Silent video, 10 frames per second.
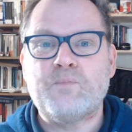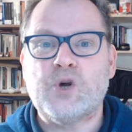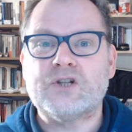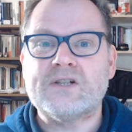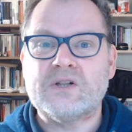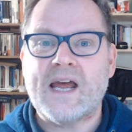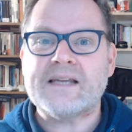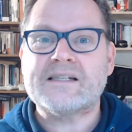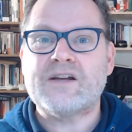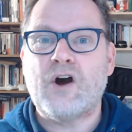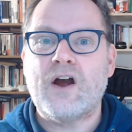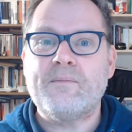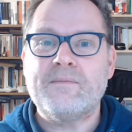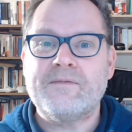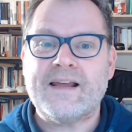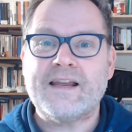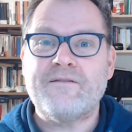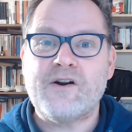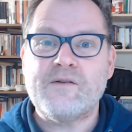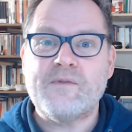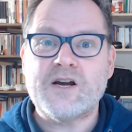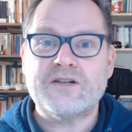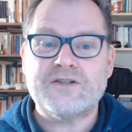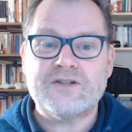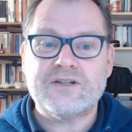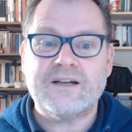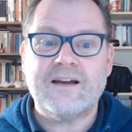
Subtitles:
But until next time, thank you very much.